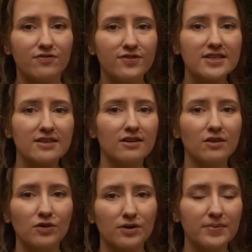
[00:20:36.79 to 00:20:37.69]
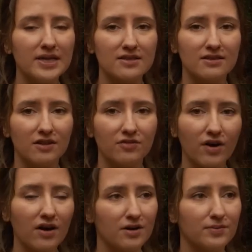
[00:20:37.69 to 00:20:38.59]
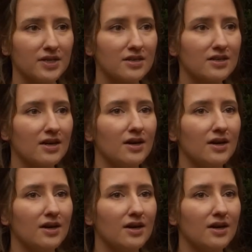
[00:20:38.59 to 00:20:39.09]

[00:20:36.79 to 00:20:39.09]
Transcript: physical or mental environment.